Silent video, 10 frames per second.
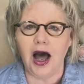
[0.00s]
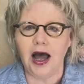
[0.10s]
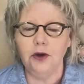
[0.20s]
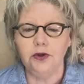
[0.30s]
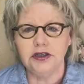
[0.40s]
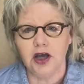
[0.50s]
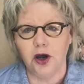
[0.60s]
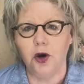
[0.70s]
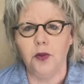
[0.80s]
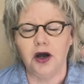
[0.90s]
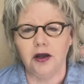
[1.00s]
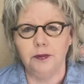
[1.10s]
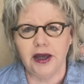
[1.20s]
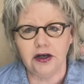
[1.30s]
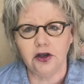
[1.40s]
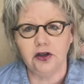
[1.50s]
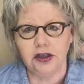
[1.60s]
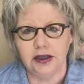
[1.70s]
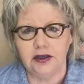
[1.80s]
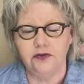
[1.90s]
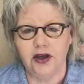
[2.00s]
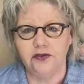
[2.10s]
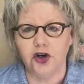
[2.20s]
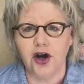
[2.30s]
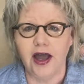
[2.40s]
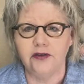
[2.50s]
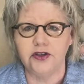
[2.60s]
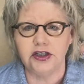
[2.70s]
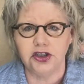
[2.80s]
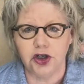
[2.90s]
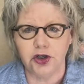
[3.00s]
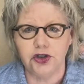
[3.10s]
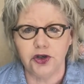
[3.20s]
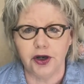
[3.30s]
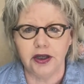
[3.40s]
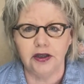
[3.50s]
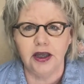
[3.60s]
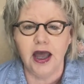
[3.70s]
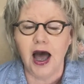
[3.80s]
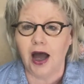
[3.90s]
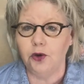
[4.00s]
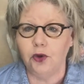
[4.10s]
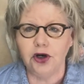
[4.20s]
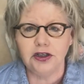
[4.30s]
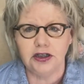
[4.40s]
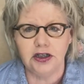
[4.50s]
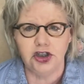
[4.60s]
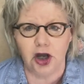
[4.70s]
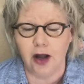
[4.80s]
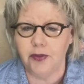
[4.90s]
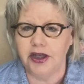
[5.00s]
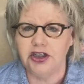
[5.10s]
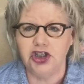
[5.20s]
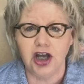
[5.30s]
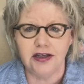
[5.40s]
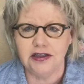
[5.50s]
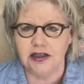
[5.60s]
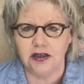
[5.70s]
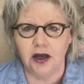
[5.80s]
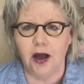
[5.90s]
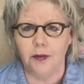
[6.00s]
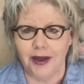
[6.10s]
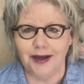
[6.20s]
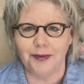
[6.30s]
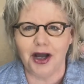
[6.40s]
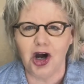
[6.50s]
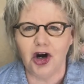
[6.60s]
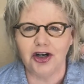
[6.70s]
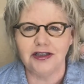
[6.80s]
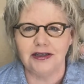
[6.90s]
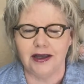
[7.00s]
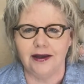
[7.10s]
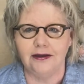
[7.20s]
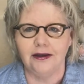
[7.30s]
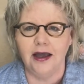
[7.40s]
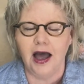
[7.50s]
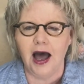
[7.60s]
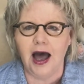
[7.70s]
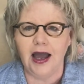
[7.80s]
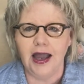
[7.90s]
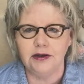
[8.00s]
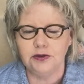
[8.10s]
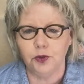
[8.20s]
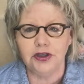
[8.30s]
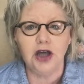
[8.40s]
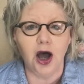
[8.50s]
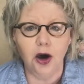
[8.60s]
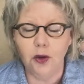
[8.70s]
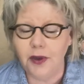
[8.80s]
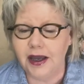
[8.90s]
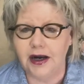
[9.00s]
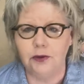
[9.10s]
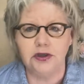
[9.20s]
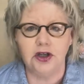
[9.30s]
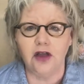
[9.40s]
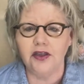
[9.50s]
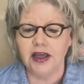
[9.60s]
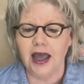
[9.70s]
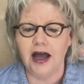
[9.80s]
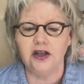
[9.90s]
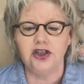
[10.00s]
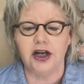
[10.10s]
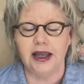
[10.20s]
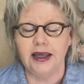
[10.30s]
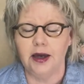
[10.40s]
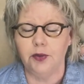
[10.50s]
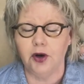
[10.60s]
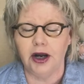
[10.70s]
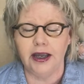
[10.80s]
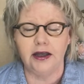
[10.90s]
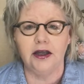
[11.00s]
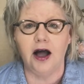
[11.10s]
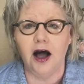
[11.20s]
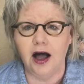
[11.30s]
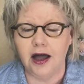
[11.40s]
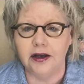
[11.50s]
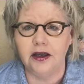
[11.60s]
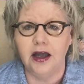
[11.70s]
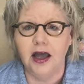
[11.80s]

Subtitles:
I was home on medical leave after having surgery. I worked at a job that just did not make my heart sing. Was home and I was on the couch and I kept praying, God,